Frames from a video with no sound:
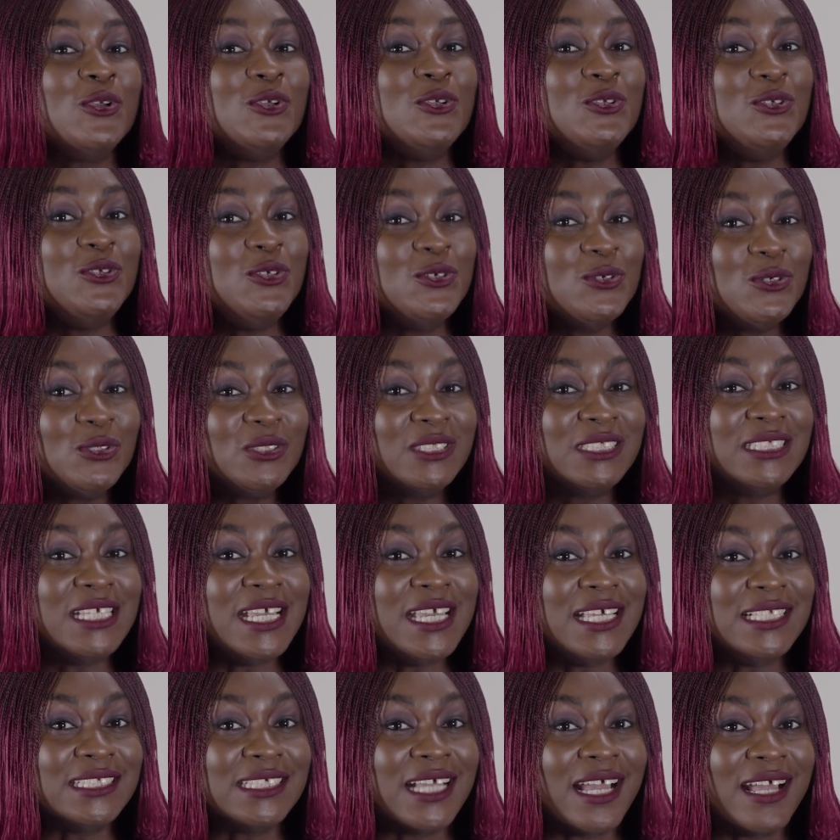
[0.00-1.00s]
use
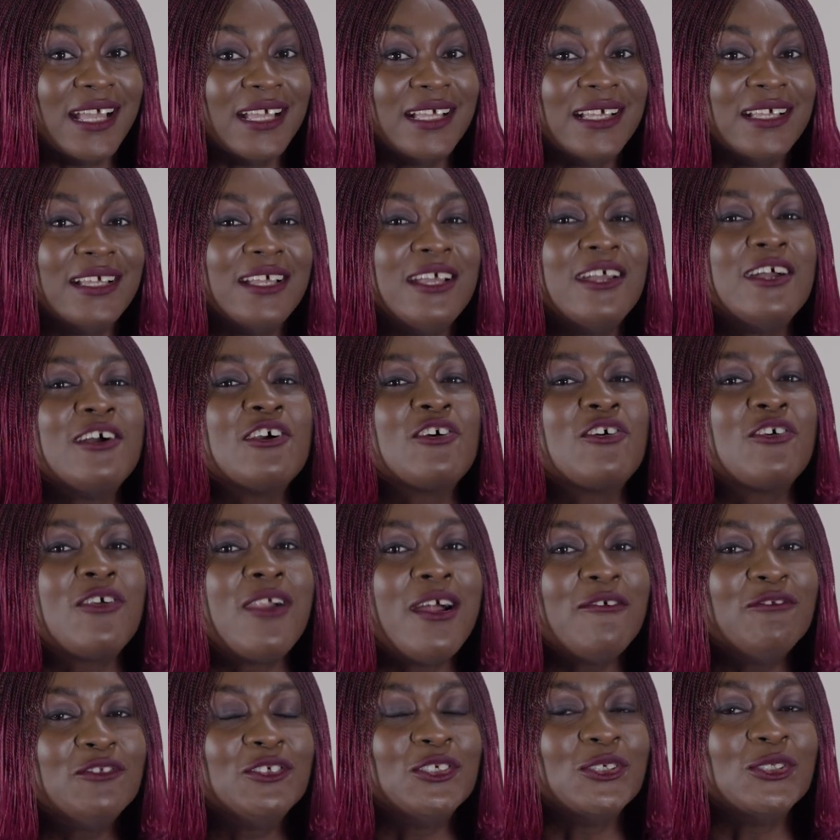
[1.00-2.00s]
data,
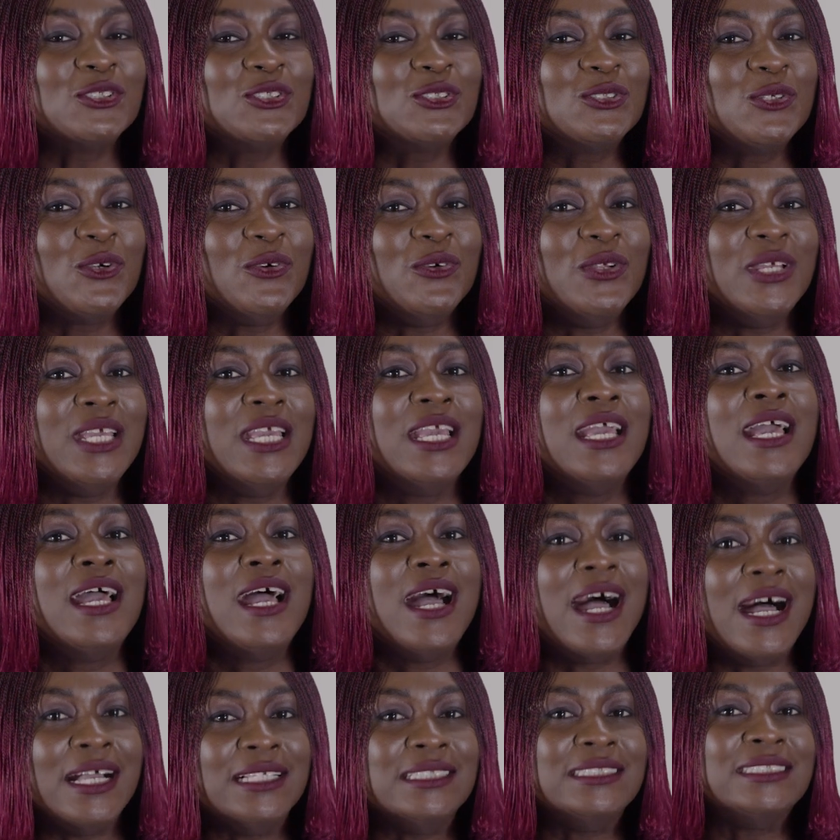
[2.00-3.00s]
craft your story,
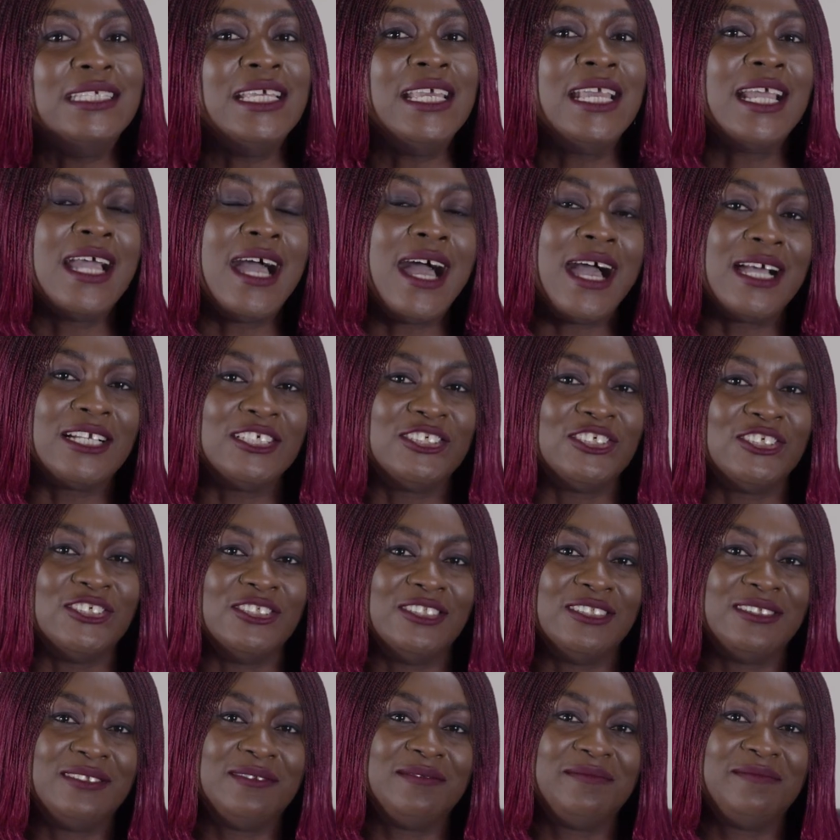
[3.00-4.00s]
and take
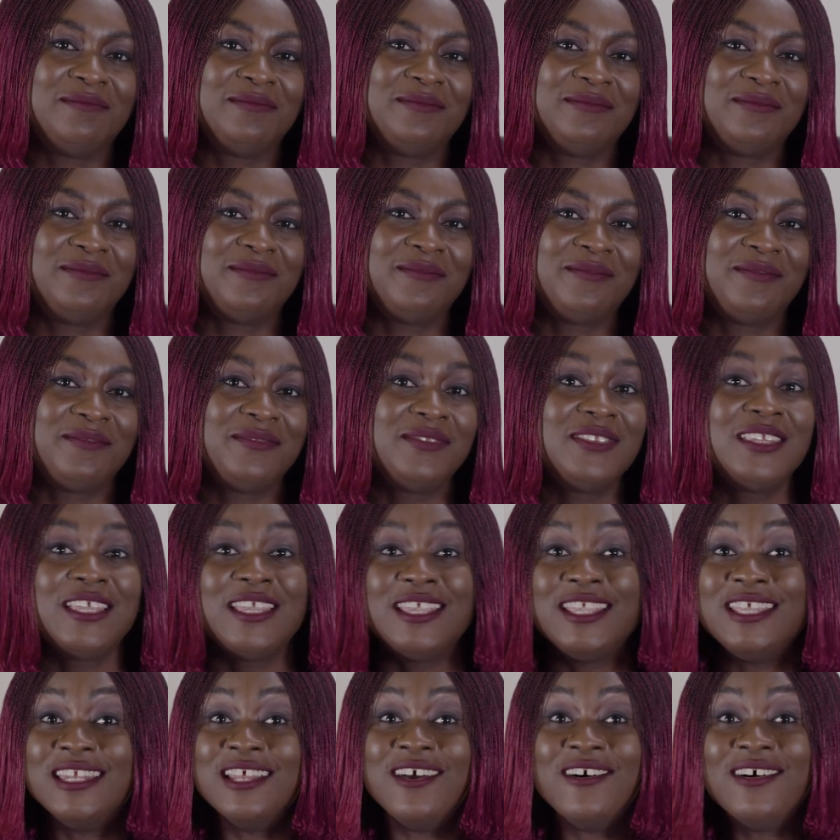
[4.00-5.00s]
action.
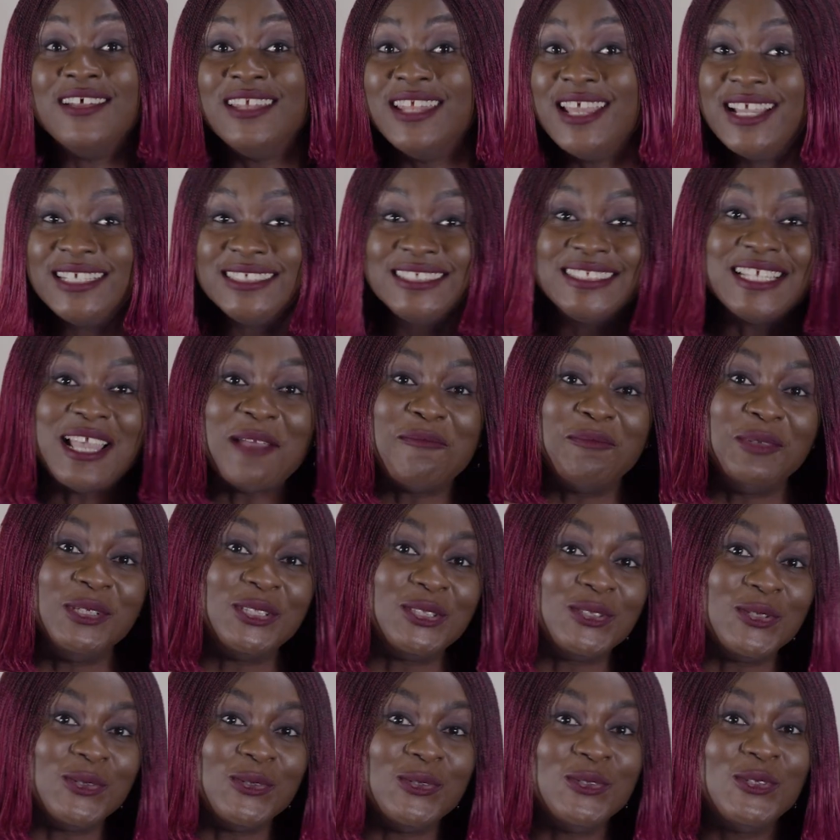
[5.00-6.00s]
In our next
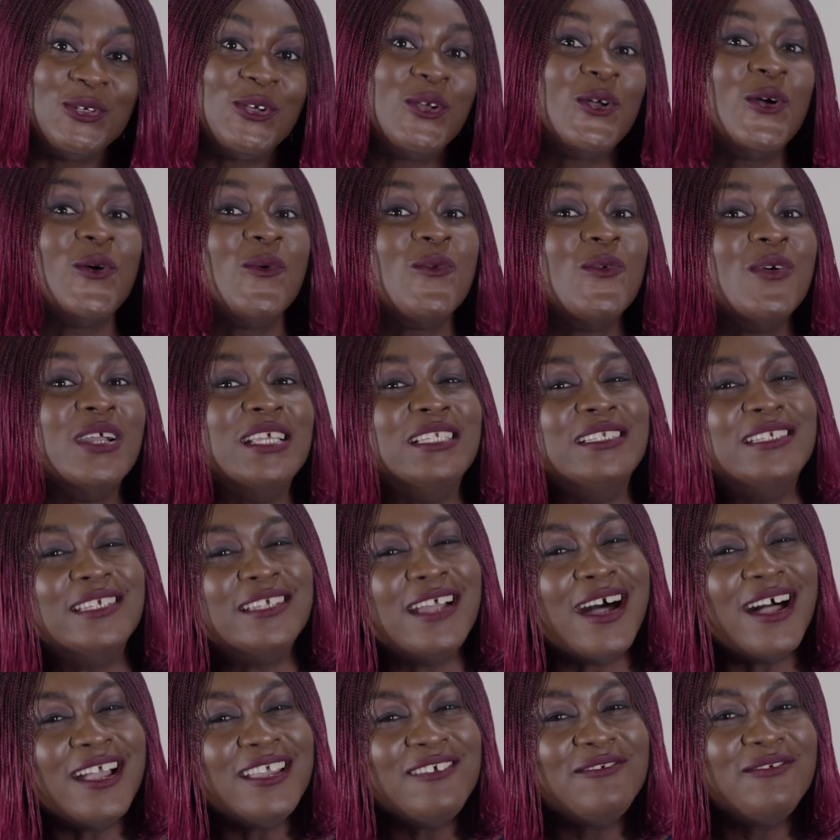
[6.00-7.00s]
episode, we're
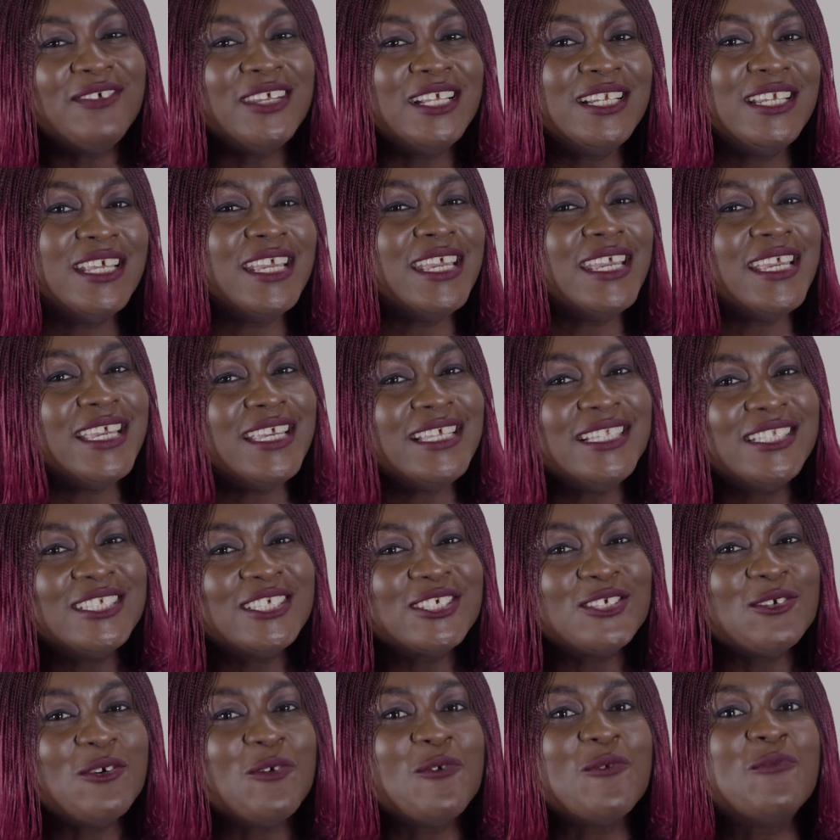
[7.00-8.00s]
diving
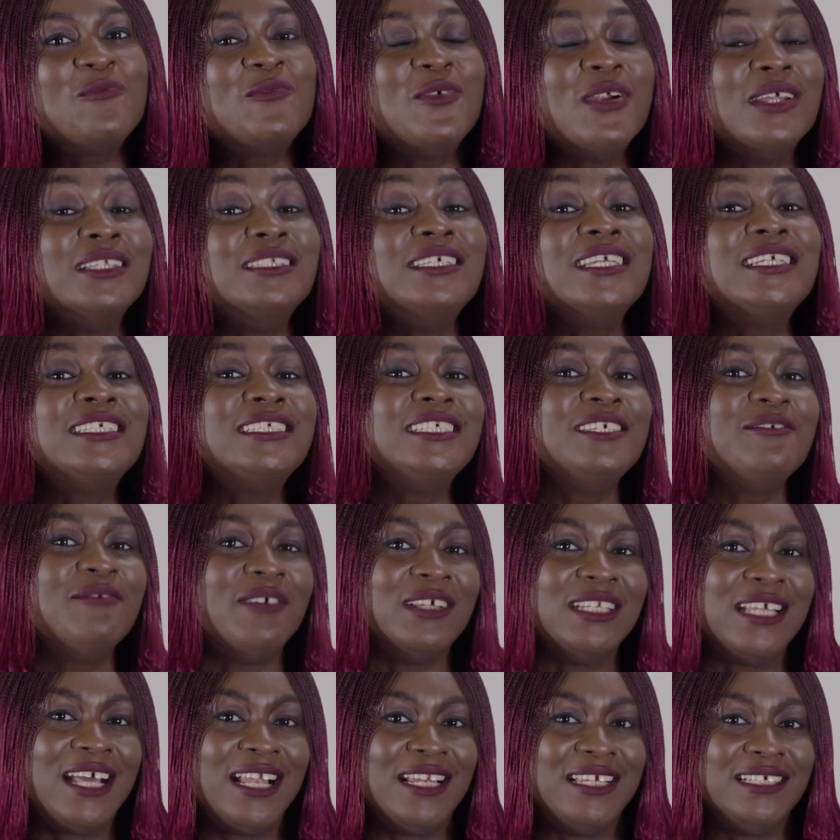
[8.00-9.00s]
into predictive
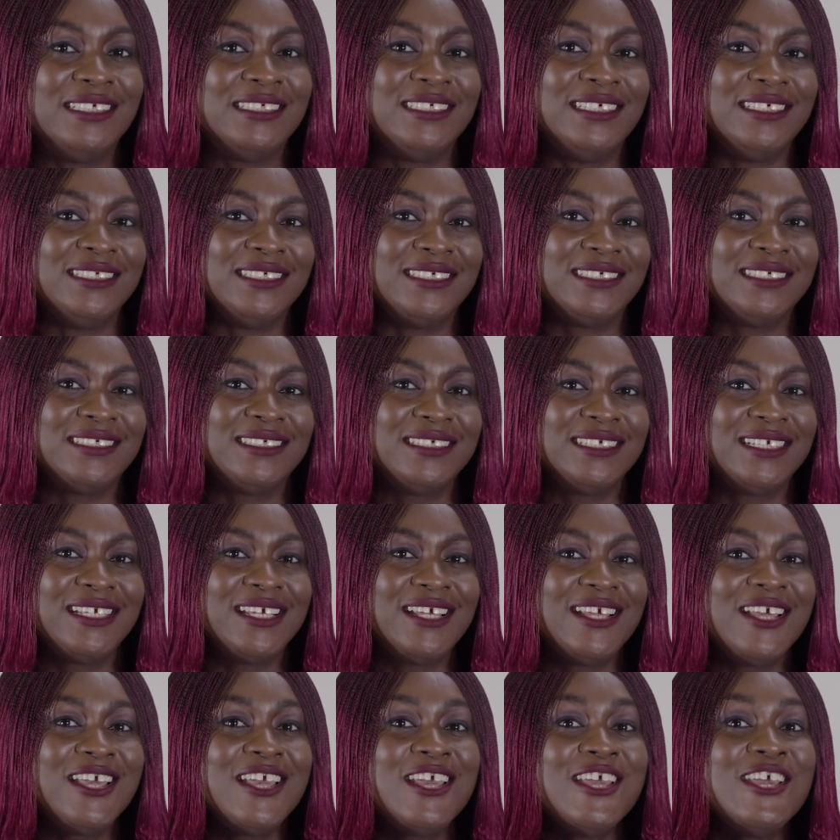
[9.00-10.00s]
analysis.
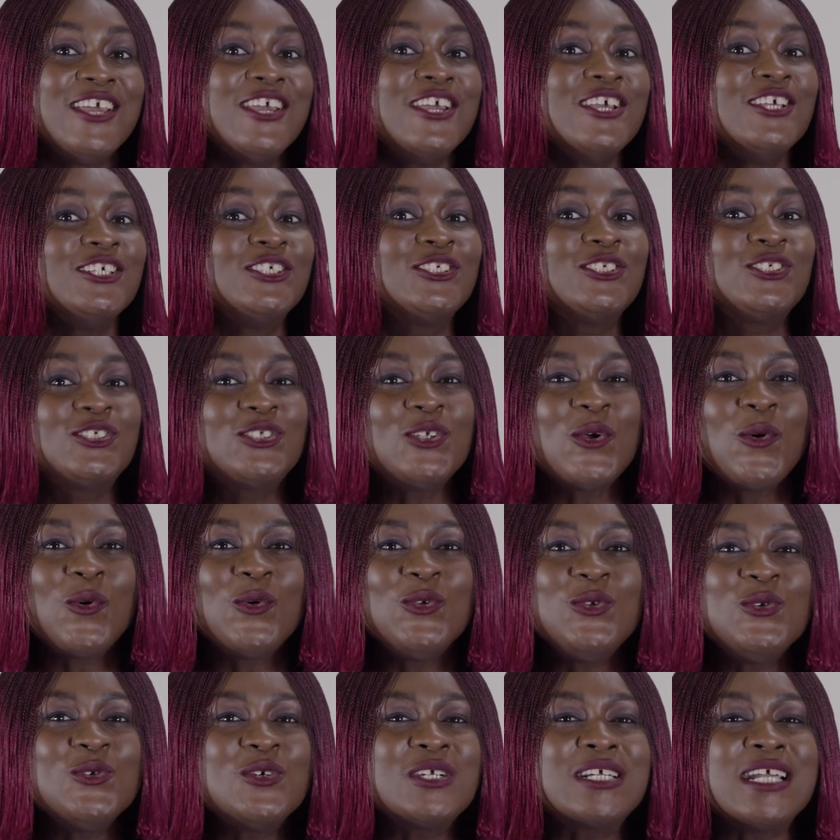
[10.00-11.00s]
So
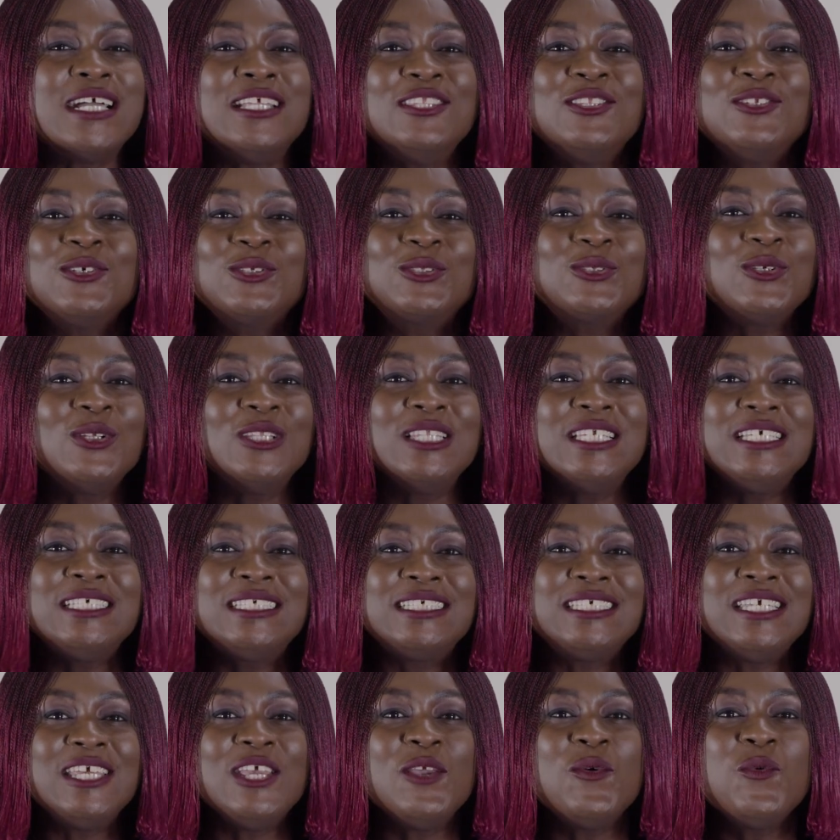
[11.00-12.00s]
you can not only
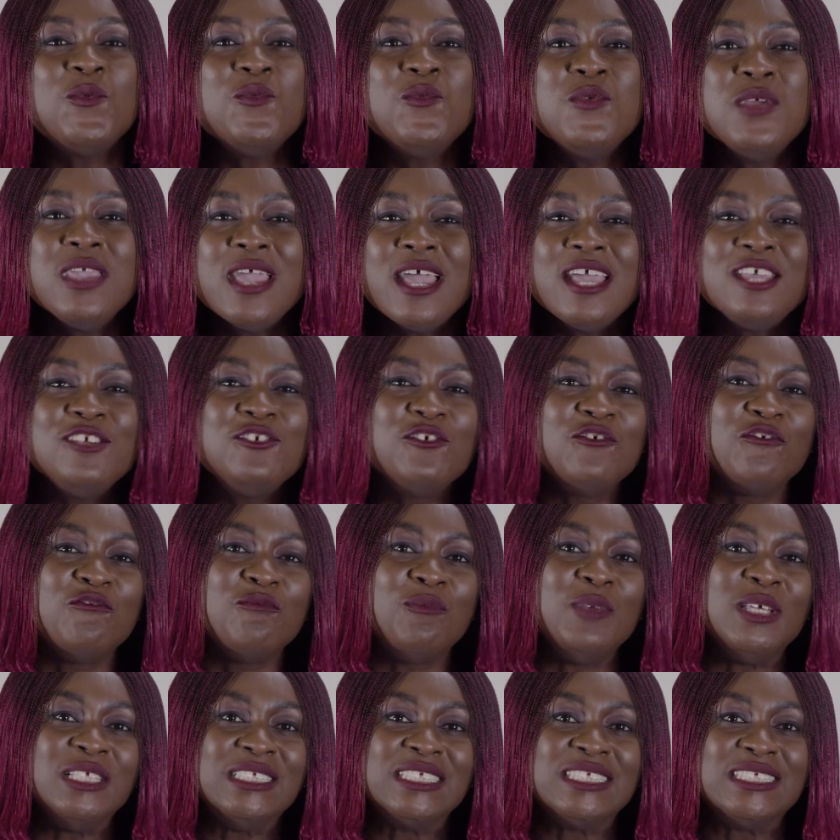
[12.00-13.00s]
see where you've